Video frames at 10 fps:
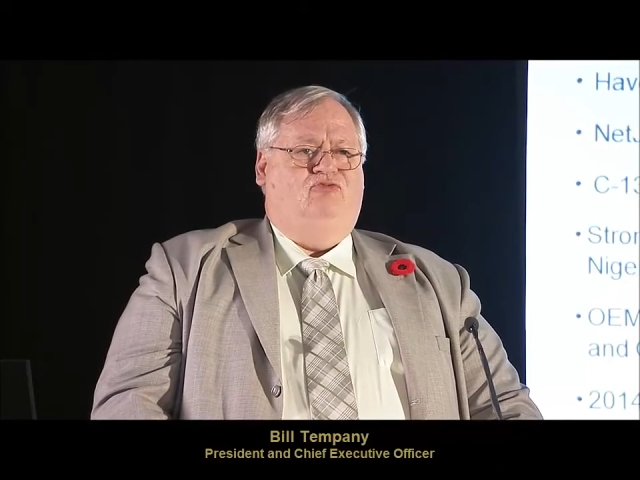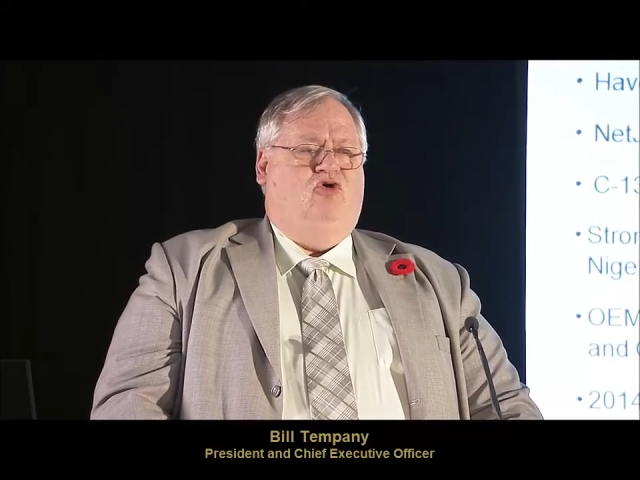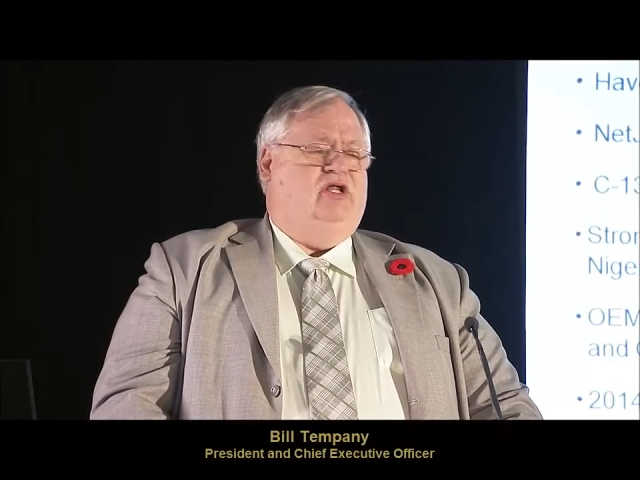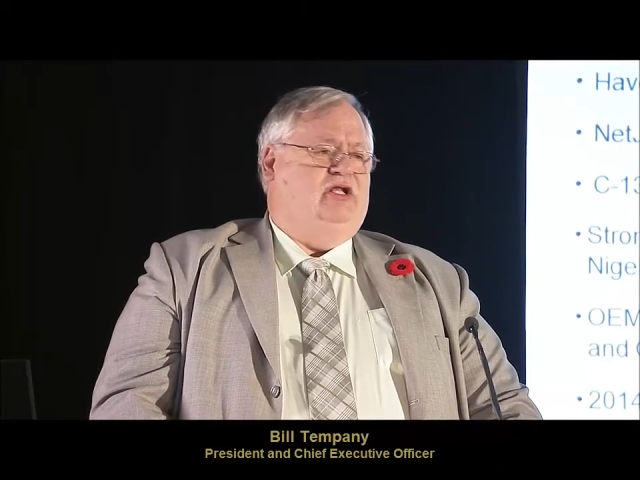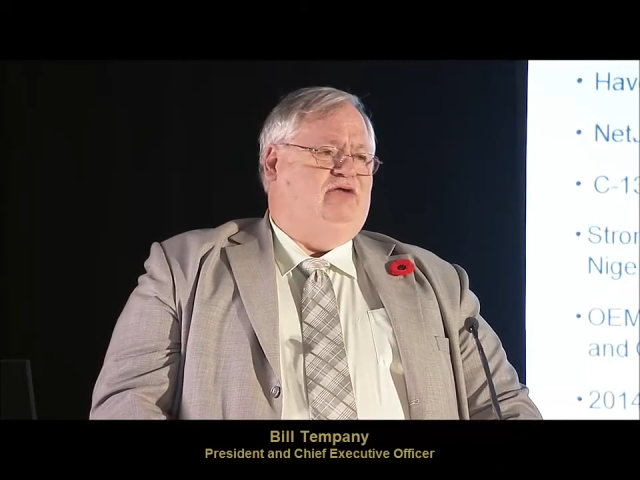
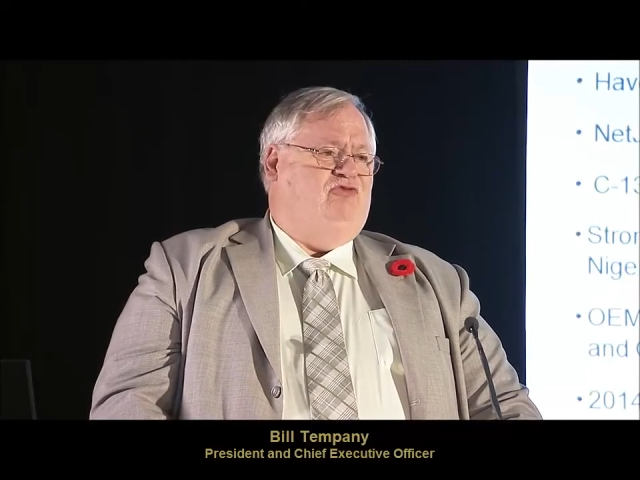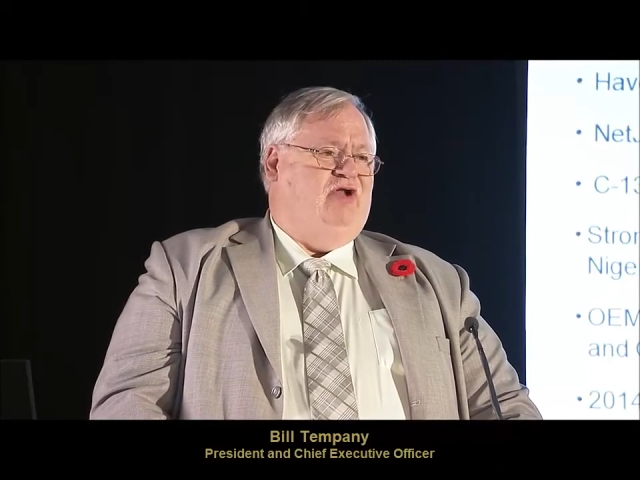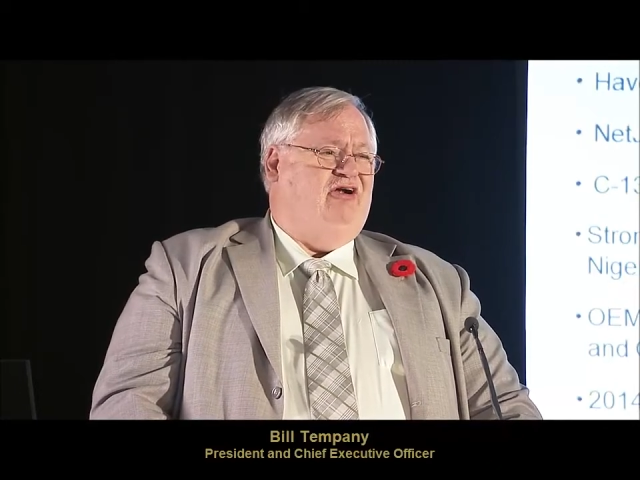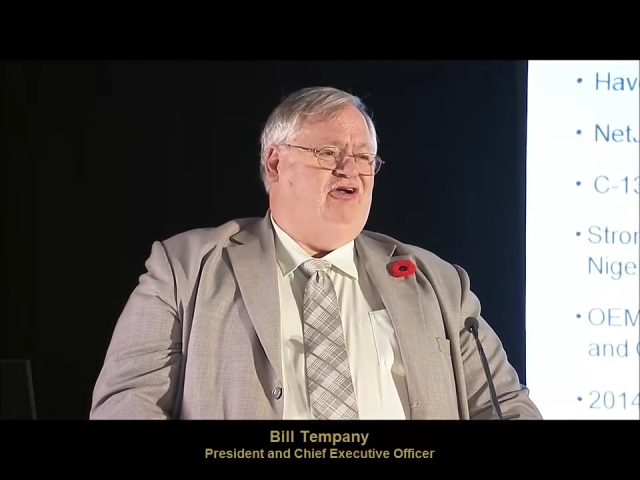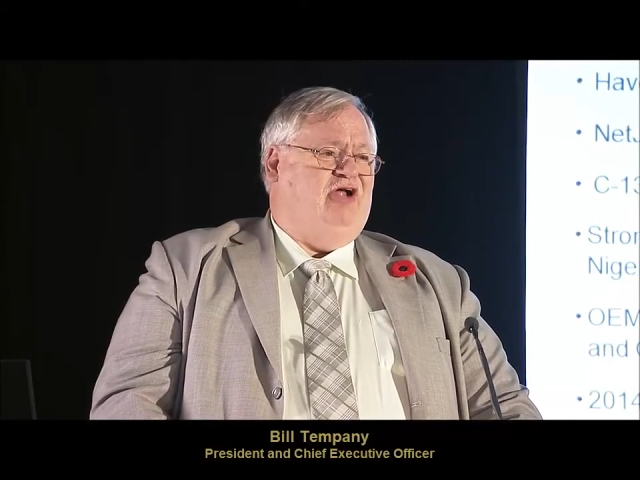40
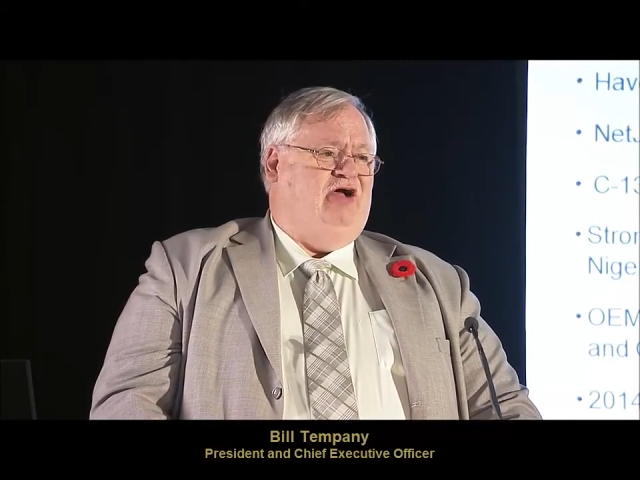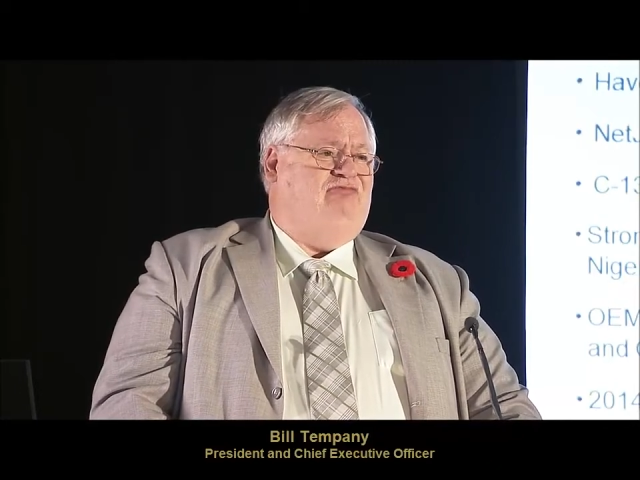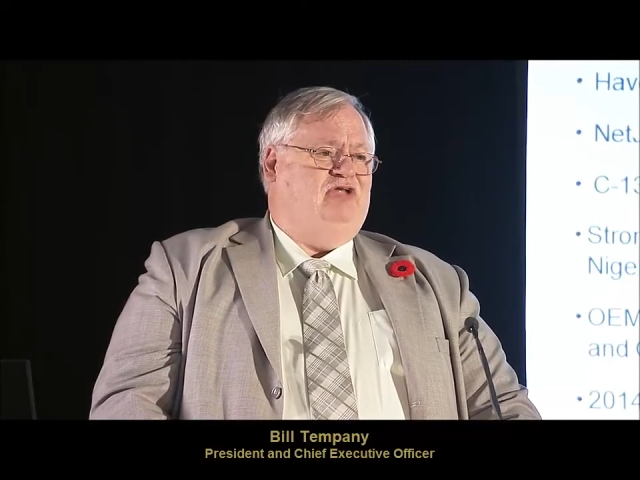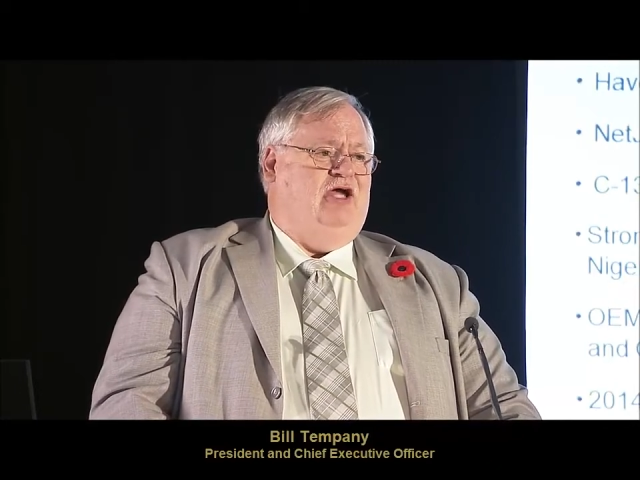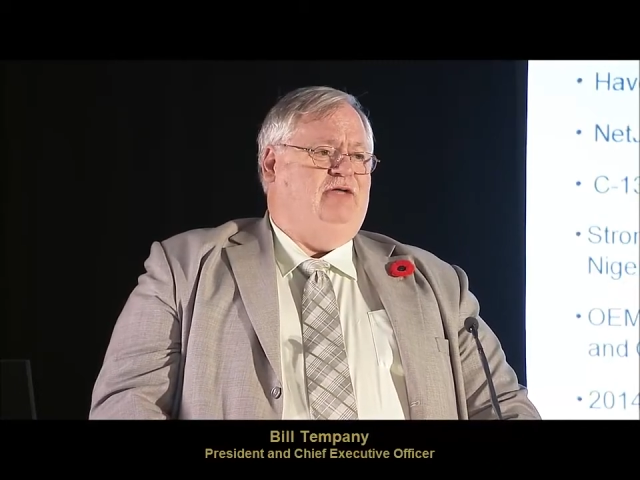different
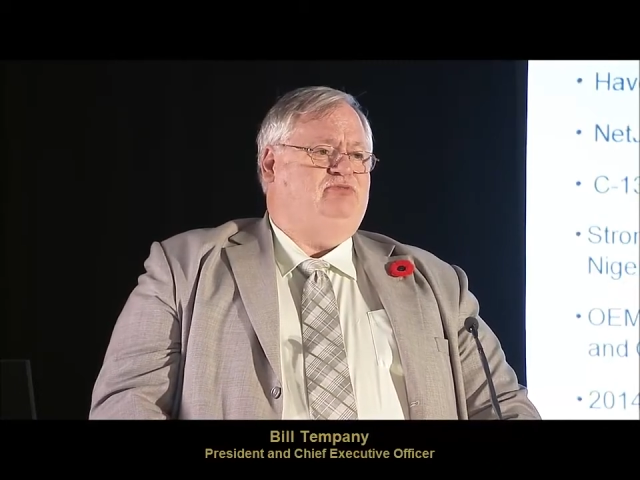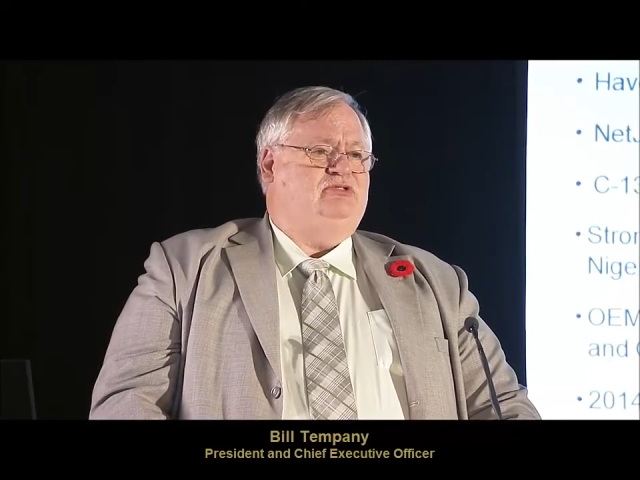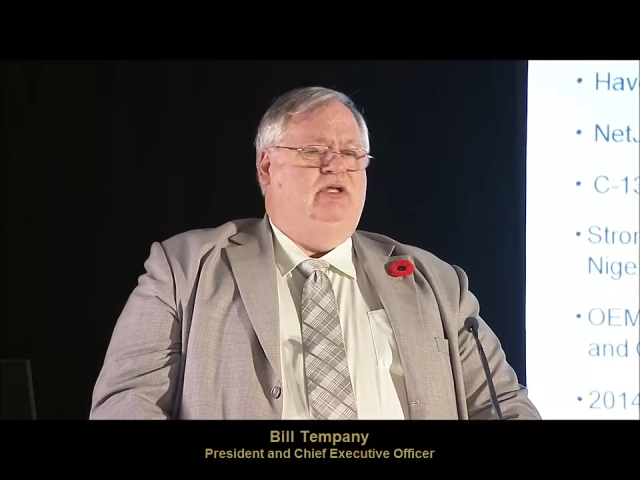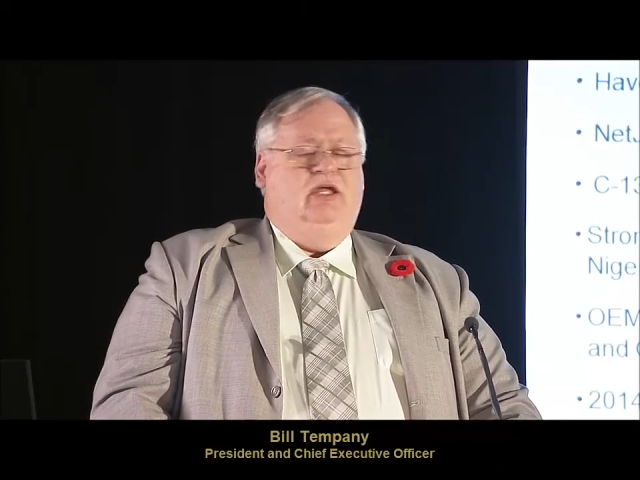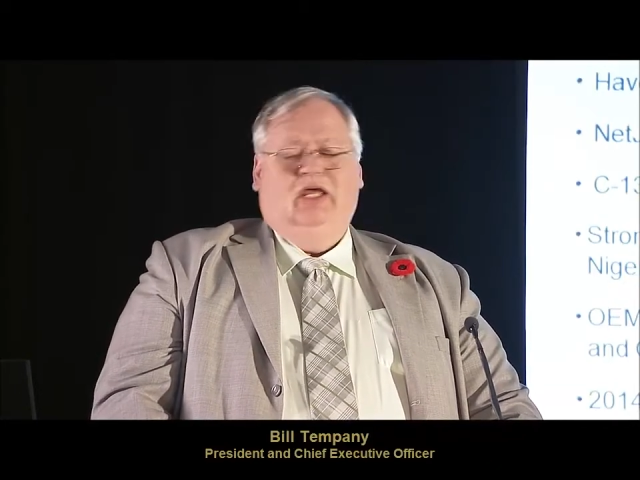aircraft types,